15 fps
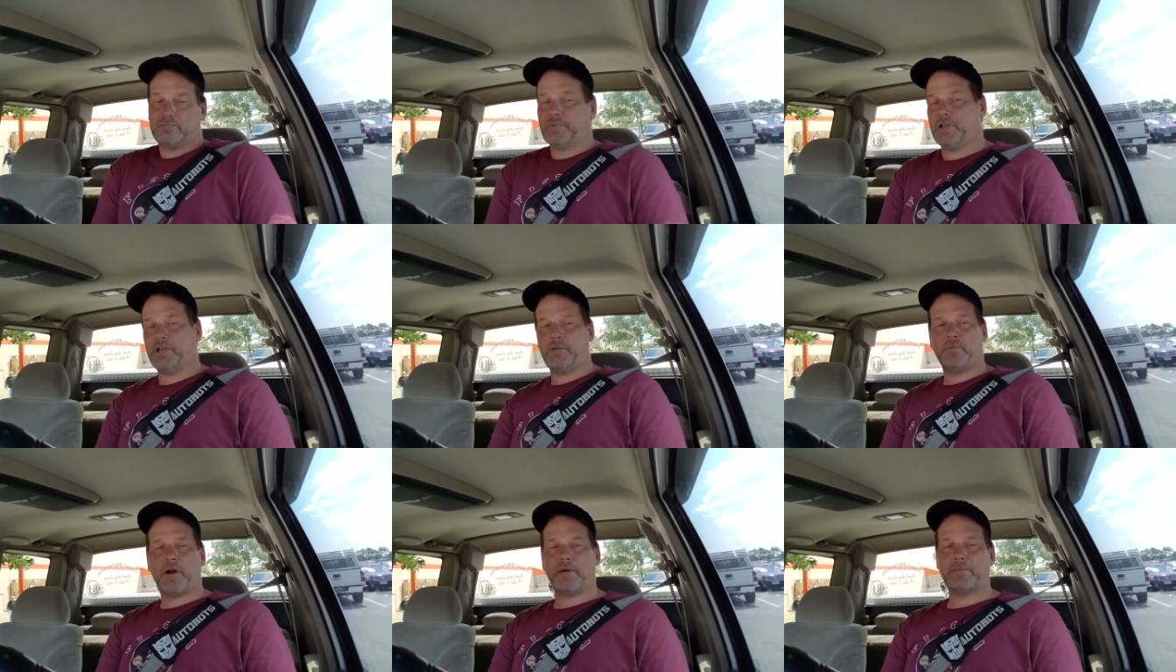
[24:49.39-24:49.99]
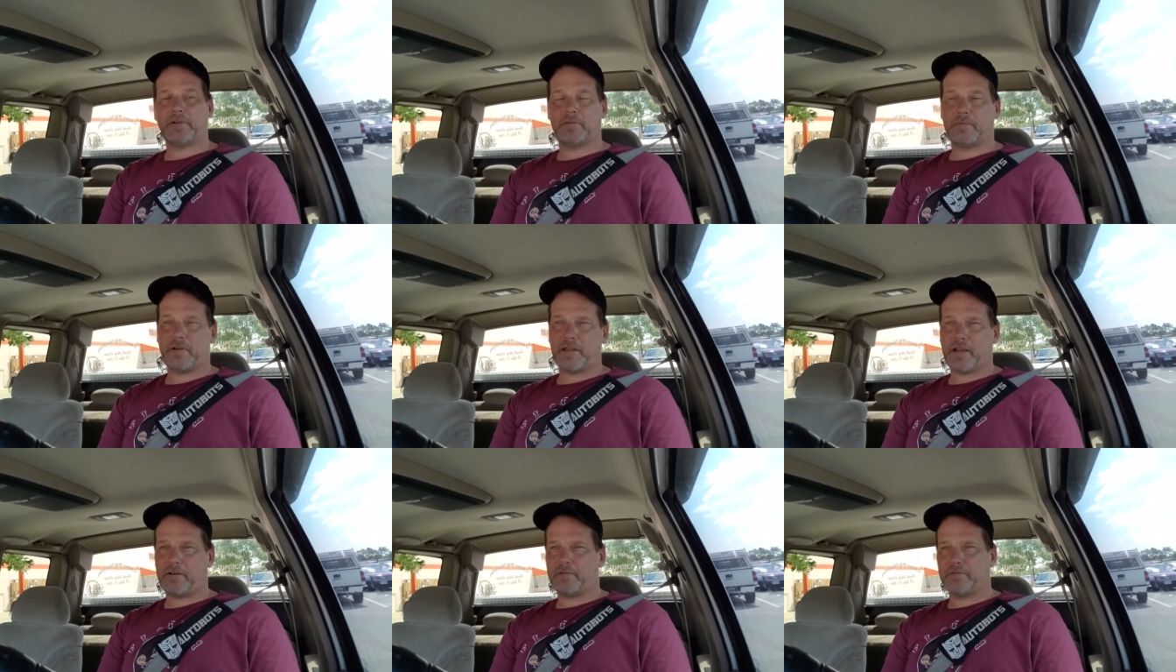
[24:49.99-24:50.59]
He wiped
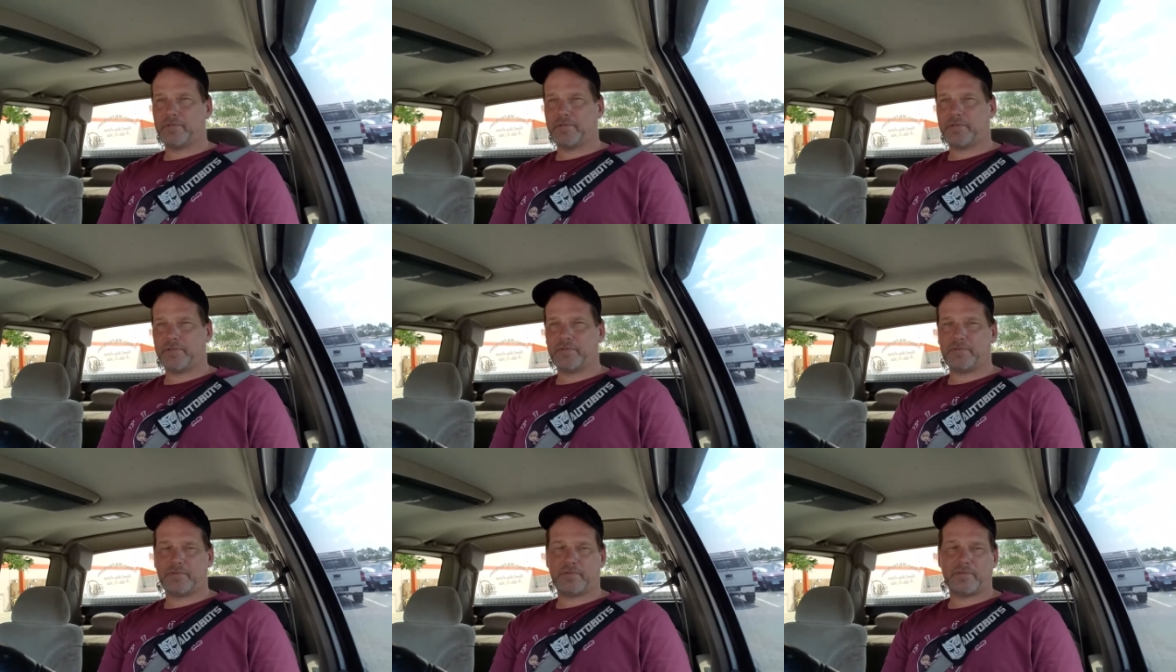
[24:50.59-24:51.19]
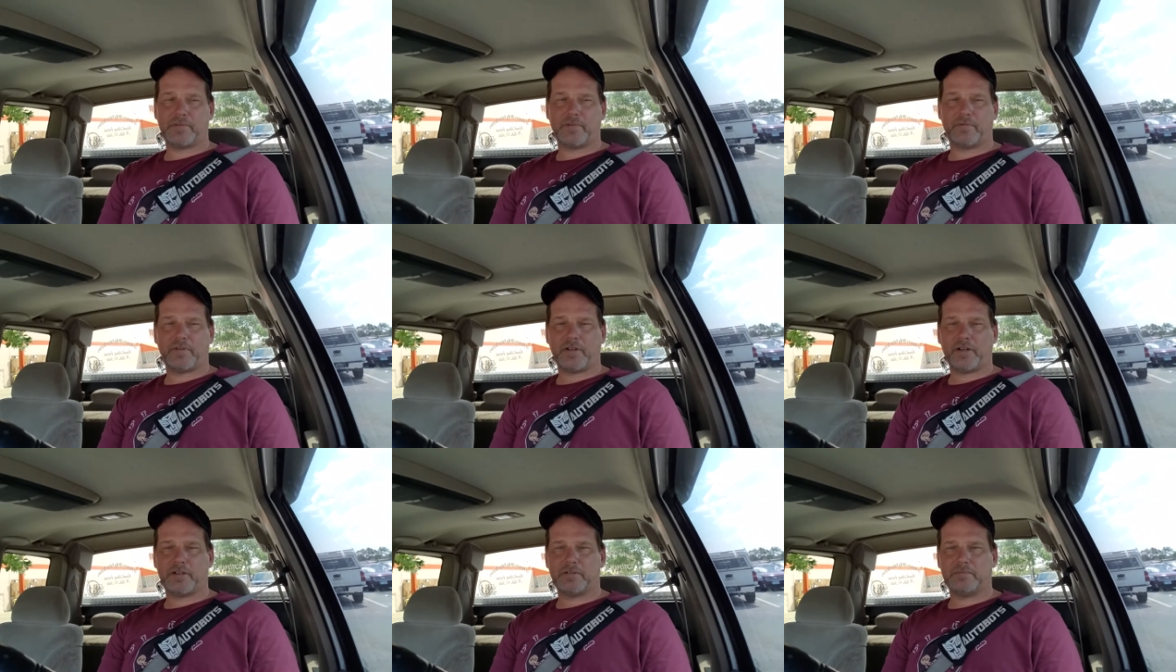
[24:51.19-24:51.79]
everybody out with the
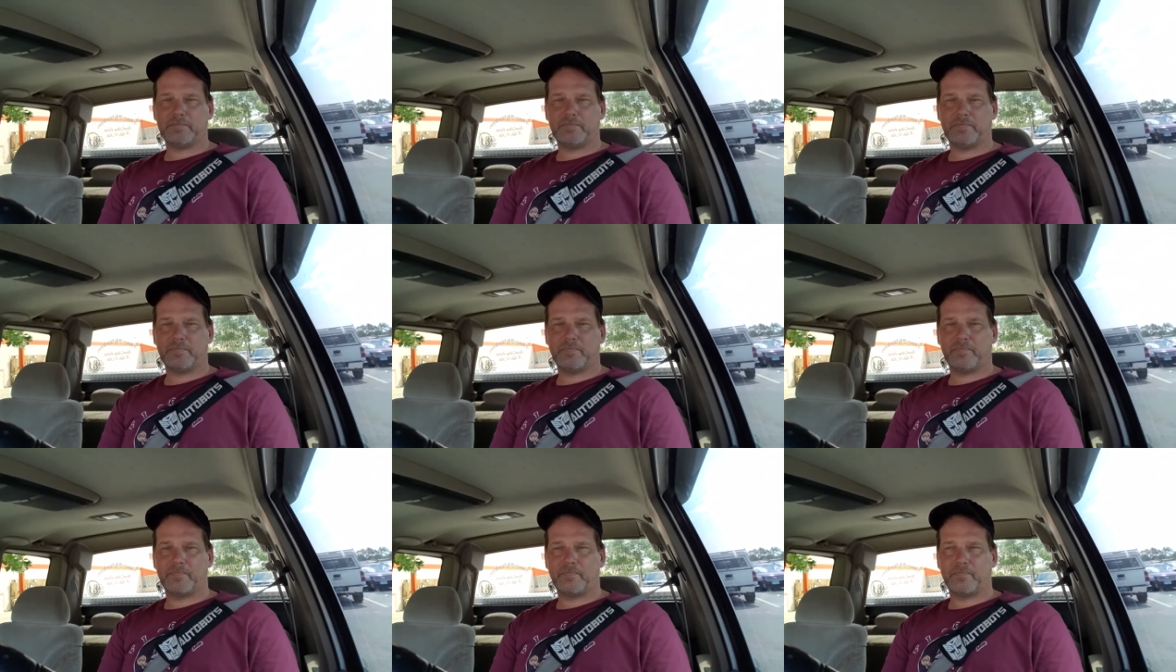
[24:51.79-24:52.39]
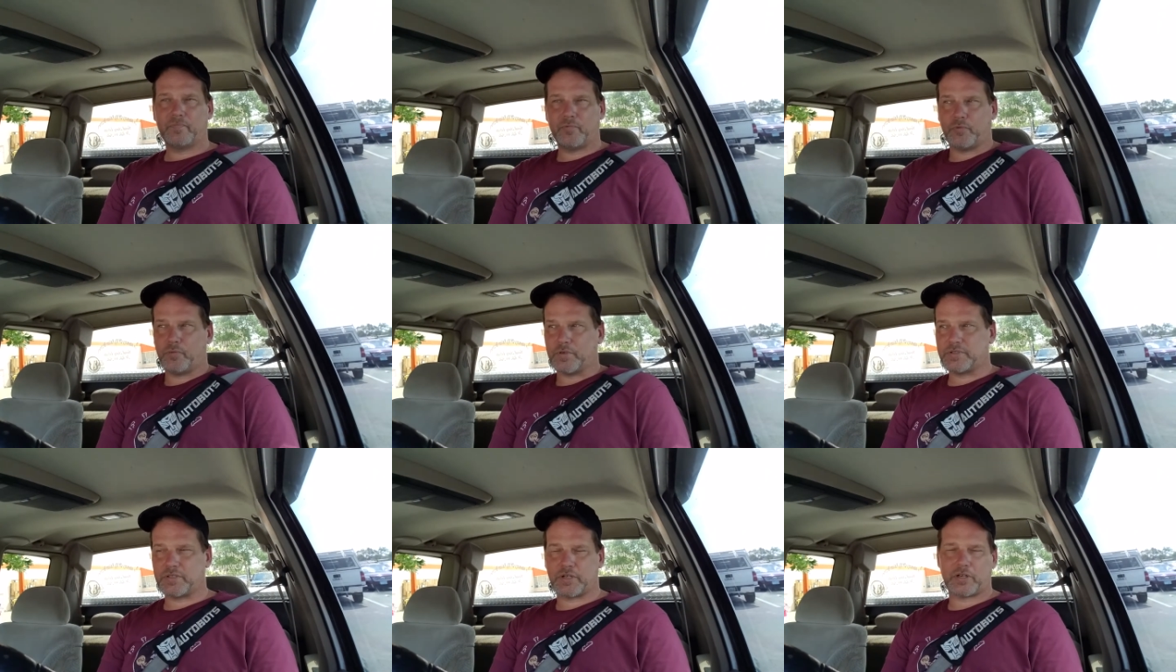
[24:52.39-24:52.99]
flood.
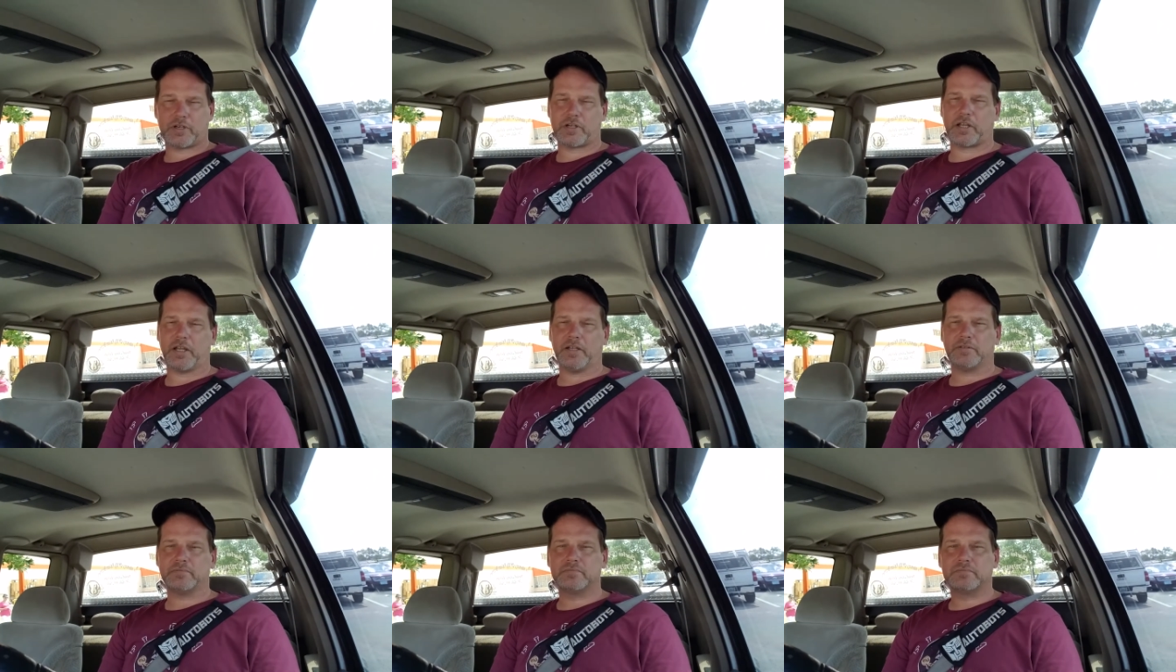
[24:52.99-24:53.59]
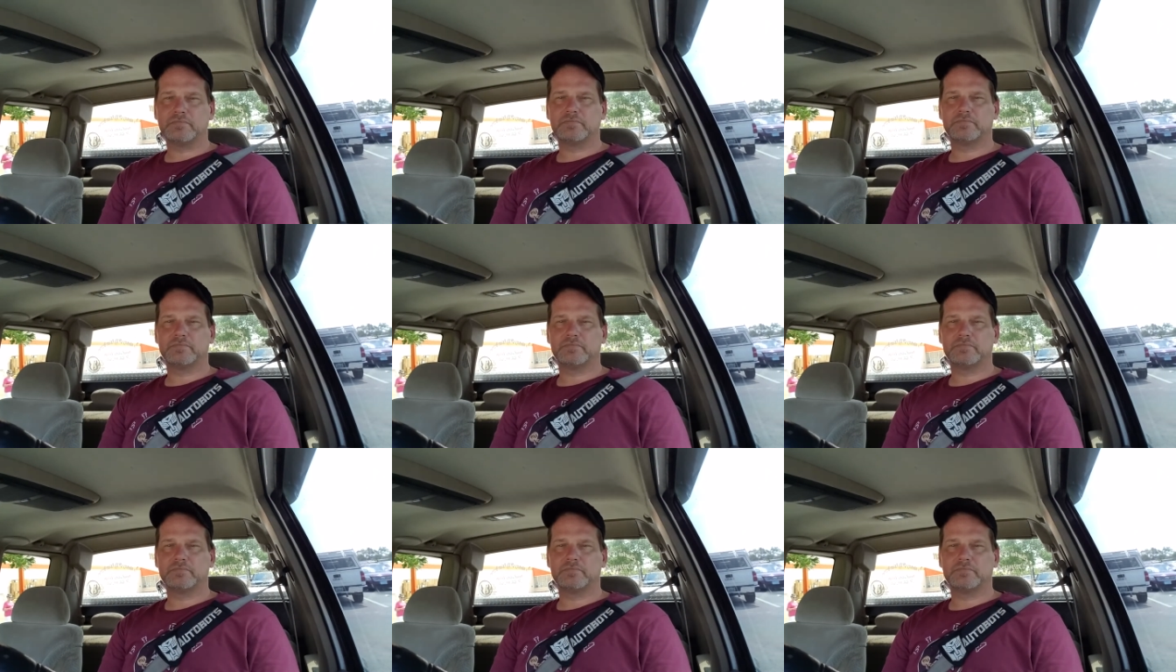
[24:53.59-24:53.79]
What's a hurricane?